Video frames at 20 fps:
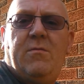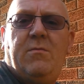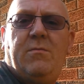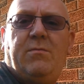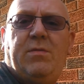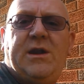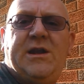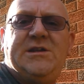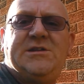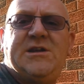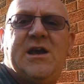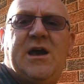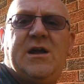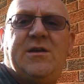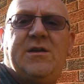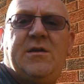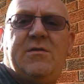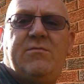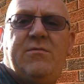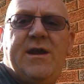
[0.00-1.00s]
please add,
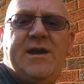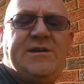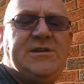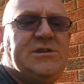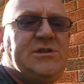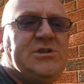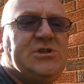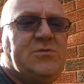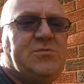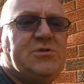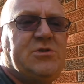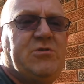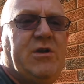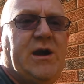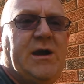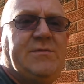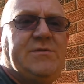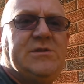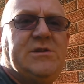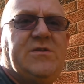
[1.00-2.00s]
rate and
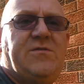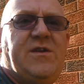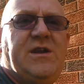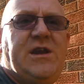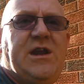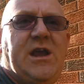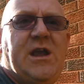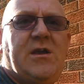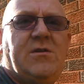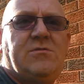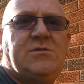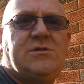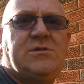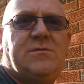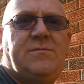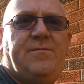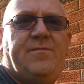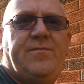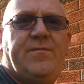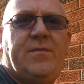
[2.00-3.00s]
subscribe to the videos,
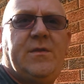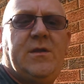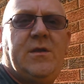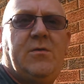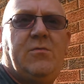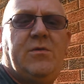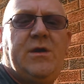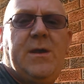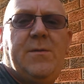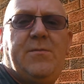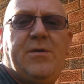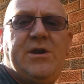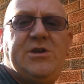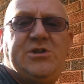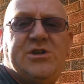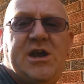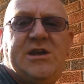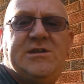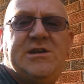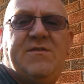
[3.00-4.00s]
and we
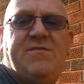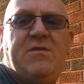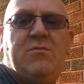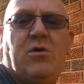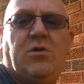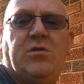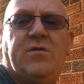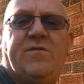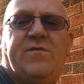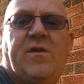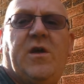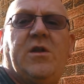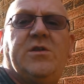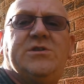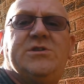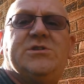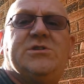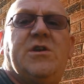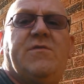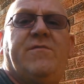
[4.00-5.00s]
appreciate everyone that
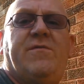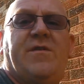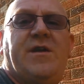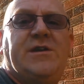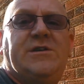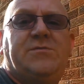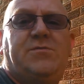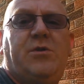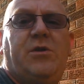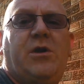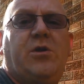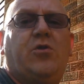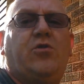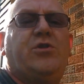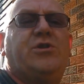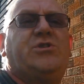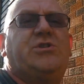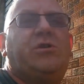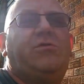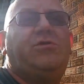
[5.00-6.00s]
follows us on Facebook and
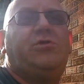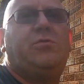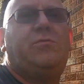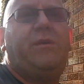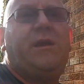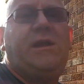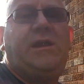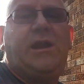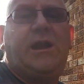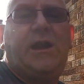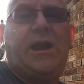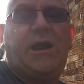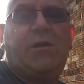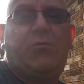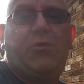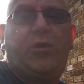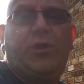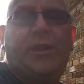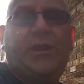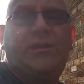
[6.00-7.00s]
other social media
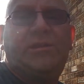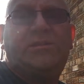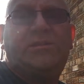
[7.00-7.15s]
networking